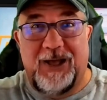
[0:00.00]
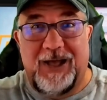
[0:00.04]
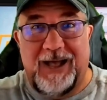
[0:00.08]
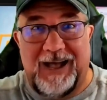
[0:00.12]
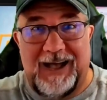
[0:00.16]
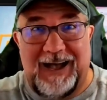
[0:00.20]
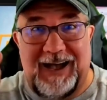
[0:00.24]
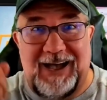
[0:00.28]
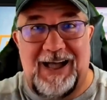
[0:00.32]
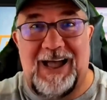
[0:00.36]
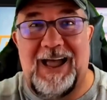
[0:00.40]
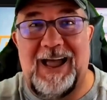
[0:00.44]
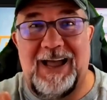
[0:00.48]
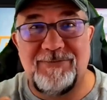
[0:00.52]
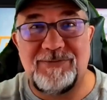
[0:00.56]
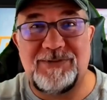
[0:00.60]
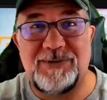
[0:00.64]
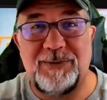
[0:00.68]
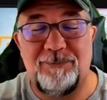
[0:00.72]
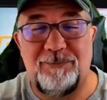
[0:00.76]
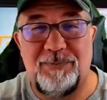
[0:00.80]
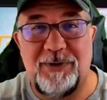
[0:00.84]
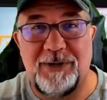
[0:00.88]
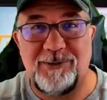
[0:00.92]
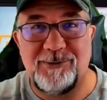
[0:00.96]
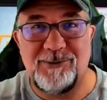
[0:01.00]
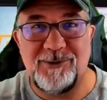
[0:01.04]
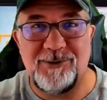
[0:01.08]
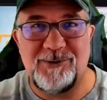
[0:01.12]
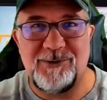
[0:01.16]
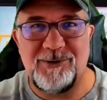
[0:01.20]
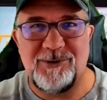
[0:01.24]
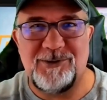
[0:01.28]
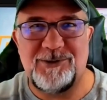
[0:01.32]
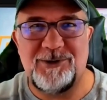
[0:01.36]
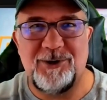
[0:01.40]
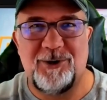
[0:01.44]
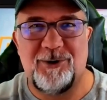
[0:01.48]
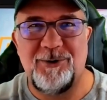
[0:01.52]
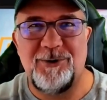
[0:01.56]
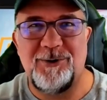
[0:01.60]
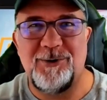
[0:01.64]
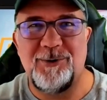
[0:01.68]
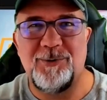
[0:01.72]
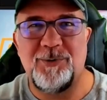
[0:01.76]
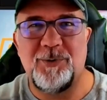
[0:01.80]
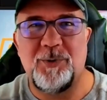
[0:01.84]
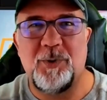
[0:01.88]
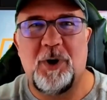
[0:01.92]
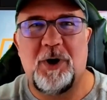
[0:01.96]
I have some pictures to show
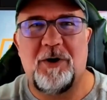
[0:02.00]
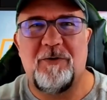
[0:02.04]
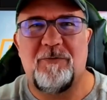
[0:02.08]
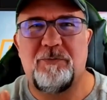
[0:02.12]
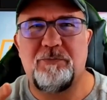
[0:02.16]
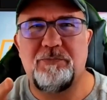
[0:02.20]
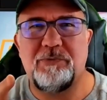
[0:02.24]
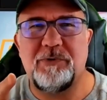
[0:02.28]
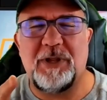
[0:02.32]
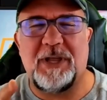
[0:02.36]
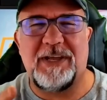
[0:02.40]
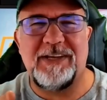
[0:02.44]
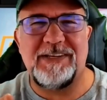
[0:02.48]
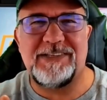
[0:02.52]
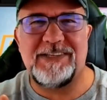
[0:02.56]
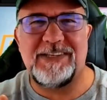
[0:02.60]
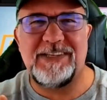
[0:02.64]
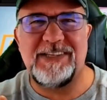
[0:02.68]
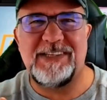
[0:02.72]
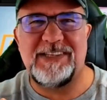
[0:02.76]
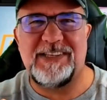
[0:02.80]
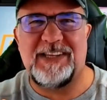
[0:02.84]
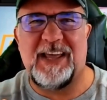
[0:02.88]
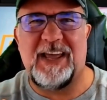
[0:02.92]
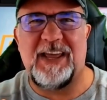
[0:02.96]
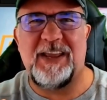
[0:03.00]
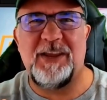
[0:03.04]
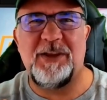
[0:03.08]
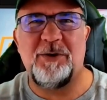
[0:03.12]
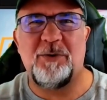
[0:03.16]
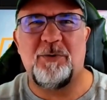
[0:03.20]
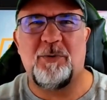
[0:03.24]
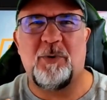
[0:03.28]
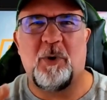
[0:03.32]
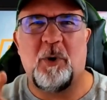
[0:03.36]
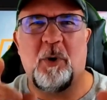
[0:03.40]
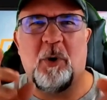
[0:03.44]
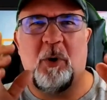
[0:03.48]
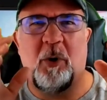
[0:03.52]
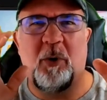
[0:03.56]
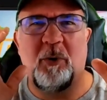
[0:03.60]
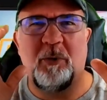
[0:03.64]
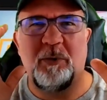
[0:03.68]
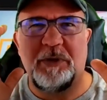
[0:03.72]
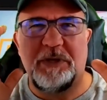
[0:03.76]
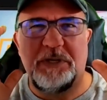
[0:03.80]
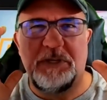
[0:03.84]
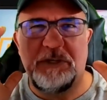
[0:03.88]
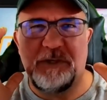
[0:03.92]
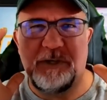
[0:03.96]
you of places that you were
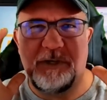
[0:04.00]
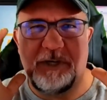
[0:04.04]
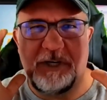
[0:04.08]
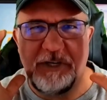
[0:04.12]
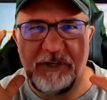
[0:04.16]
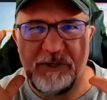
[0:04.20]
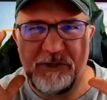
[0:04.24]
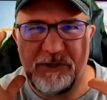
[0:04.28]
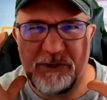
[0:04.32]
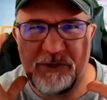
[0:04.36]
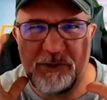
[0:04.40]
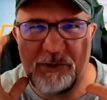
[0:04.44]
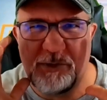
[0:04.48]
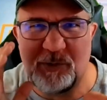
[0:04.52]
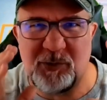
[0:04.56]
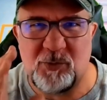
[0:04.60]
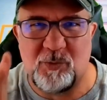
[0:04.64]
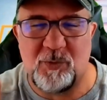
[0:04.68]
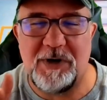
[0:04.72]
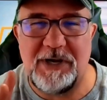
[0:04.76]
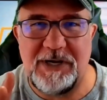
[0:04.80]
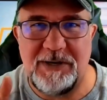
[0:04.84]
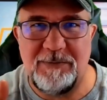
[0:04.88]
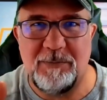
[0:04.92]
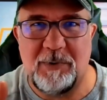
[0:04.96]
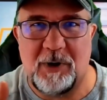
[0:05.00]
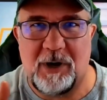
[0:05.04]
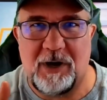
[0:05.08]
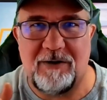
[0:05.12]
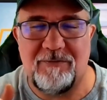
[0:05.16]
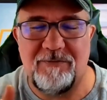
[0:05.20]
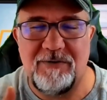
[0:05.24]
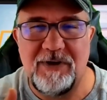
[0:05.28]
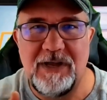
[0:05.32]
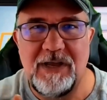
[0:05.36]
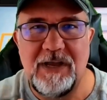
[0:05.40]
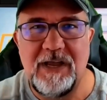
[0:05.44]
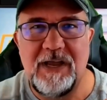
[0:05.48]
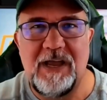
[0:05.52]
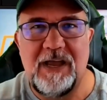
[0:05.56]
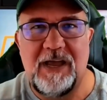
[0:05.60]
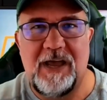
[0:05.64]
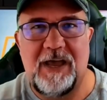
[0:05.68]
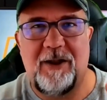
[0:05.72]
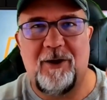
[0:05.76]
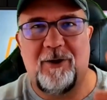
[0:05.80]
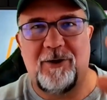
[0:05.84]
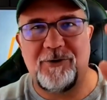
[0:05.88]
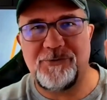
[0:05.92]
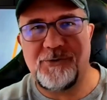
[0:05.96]
only can dream of, and
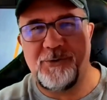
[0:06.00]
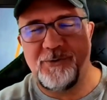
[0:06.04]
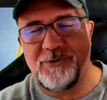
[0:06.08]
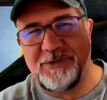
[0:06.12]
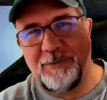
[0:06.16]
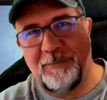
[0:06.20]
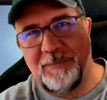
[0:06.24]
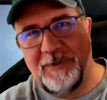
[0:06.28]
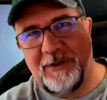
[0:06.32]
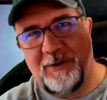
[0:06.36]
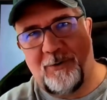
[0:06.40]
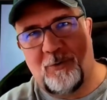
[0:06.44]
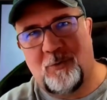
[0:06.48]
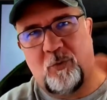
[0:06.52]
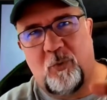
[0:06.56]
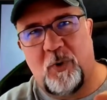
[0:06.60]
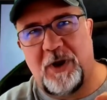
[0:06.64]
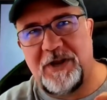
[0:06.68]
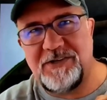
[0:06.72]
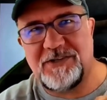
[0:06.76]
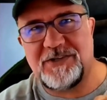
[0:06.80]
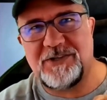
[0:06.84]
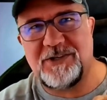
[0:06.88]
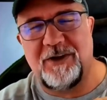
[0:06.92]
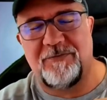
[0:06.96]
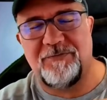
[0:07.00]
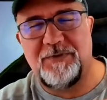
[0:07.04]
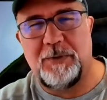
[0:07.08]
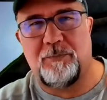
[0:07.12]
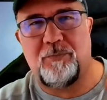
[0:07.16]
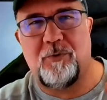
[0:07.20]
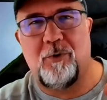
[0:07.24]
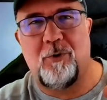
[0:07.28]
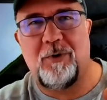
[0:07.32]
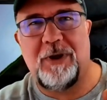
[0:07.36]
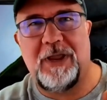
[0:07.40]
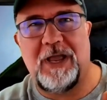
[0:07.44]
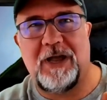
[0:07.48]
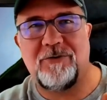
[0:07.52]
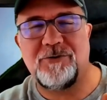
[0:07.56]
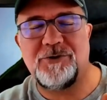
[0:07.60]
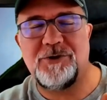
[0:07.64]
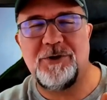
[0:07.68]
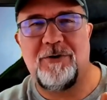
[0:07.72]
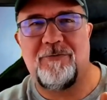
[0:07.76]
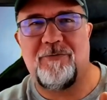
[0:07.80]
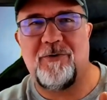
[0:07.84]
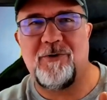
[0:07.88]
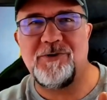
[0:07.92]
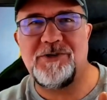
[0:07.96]
also some of the great stuff that ProCalcs
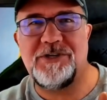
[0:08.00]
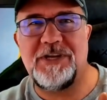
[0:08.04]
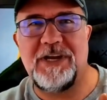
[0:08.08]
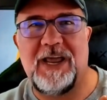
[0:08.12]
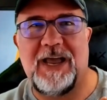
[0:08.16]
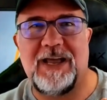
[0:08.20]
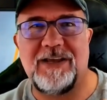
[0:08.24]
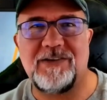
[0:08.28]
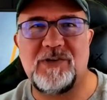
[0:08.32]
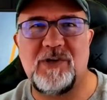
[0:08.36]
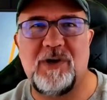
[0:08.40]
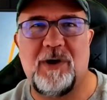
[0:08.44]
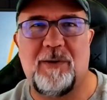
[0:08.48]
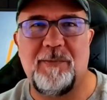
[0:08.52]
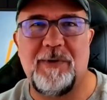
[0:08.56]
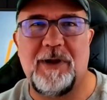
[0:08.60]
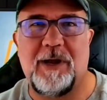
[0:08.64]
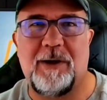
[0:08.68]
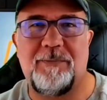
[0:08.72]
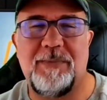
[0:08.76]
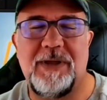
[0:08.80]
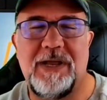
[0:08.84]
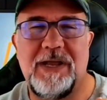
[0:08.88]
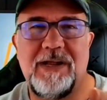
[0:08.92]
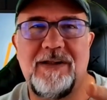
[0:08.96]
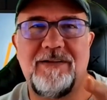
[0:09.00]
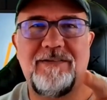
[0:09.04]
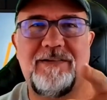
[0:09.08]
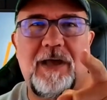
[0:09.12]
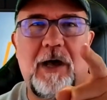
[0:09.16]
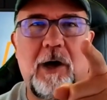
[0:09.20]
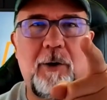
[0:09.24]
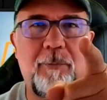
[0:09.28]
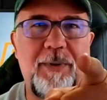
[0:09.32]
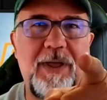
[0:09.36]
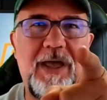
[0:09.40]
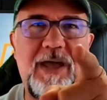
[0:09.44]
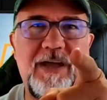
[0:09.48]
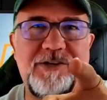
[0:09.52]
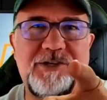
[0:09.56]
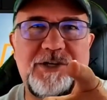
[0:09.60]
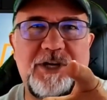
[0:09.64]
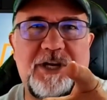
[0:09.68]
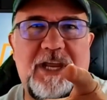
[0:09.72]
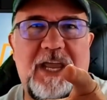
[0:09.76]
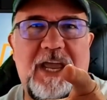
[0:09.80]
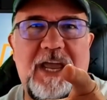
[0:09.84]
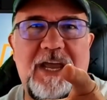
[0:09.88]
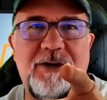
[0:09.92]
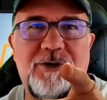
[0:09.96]
University has coming up to help
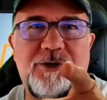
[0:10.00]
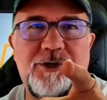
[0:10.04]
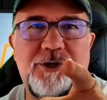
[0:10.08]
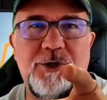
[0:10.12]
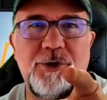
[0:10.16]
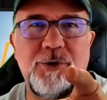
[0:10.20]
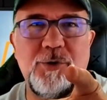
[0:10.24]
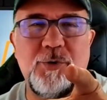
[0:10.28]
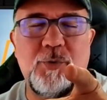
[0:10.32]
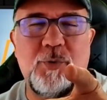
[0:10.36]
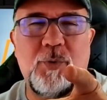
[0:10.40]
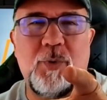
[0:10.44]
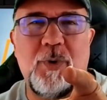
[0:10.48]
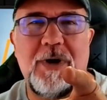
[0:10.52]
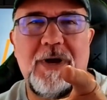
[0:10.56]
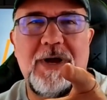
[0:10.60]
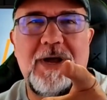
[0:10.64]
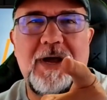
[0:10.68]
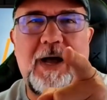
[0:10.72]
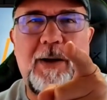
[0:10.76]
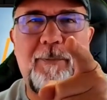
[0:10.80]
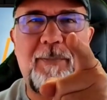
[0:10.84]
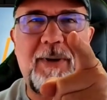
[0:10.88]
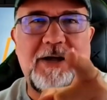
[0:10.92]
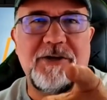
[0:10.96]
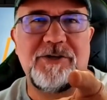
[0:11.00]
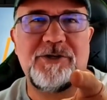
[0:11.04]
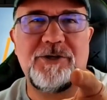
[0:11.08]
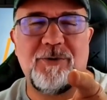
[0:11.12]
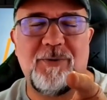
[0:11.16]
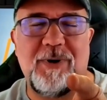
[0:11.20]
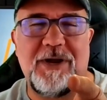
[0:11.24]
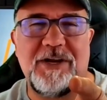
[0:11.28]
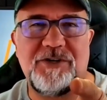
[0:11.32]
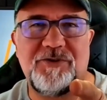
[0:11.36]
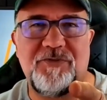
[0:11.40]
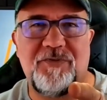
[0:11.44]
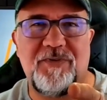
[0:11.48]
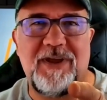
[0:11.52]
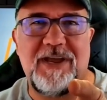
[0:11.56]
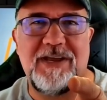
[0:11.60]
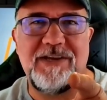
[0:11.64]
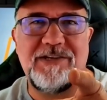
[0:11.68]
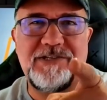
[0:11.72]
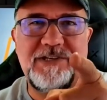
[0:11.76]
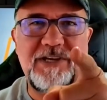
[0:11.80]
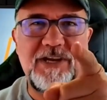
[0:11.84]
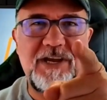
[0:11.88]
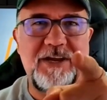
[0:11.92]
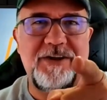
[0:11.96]
educate you about your
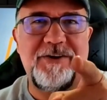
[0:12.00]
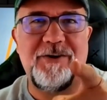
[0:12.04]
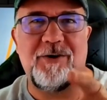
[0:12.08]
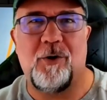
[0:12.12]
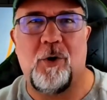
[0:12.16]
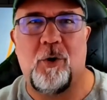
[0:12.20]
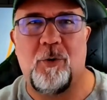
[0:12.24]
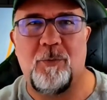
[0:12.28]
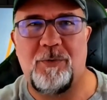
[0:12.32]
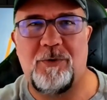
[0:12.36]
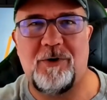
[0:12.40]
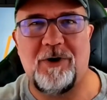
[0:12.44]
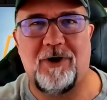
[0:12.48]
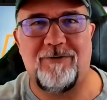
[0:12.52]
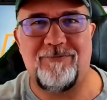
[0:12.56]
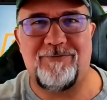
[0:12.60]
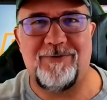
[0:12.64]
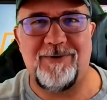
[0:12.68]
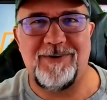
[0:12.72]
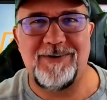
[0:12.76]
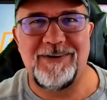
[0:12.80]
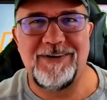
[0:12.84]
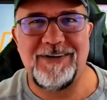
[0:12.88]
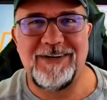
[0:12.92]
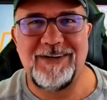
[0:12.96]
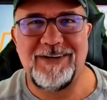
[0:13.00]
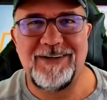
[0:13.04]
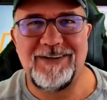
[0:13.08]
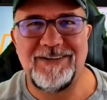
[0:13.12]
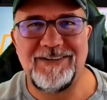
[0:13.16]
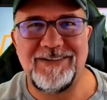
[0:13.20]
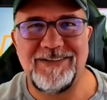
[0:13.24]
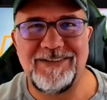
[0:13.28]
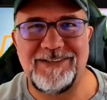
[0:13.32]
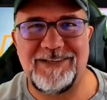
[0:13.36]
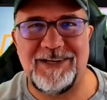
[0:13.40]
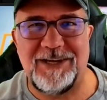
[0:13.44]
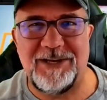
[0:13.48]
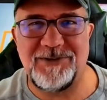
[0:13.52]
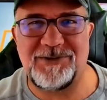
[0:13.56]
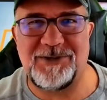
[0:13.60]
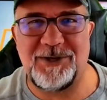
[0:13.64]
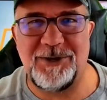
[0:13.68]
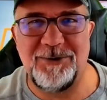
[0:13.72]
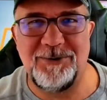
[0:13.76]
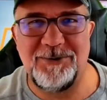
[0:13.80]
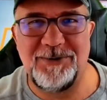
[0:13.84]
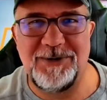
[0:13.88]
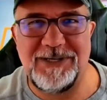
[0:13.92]
HVAC and your home comfort. See you soon.